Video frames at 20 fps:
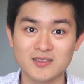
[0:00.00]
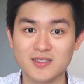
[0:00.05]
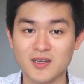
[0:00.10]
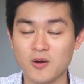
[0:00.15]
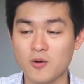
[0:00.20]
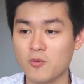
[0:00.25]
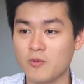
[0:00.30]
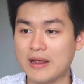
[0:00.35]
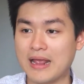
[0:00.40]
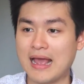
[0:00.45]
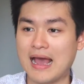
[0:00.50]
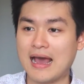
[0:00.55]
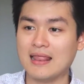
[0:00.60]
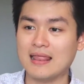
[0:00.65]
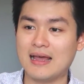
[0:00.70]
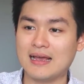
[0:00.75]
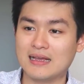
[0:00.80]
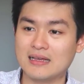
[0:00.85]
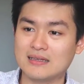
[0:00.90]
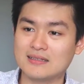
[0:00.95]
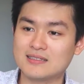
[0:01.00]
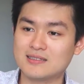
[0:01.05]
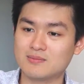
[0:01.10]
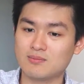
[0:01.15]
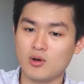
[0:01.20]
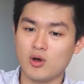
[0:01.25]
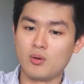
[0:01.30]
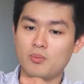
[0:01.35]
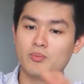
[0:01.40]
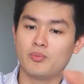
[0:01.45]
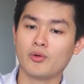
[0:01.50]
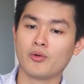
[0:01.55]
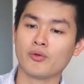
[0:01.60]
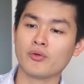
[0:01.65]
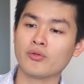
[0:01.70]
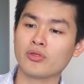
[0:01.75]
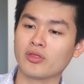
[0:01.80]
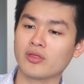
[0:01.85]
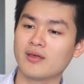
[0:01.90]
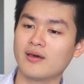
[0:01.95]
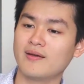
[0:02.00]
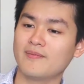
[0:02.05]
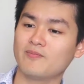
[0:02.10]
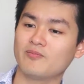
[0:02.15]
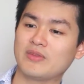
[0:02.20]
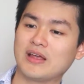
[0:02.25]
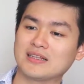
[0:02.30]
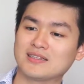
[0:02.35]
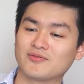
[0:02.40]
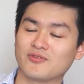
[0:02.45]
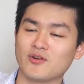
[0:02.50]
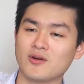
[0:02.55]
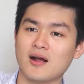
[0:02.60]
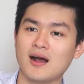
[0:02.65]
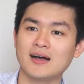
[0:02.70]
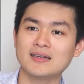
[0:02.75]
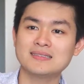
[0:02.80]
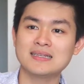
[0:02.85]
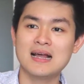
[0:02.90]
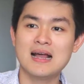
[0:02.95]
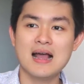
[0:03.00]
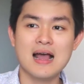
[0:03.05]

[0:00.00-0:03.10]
So we had like a small booth that's for us.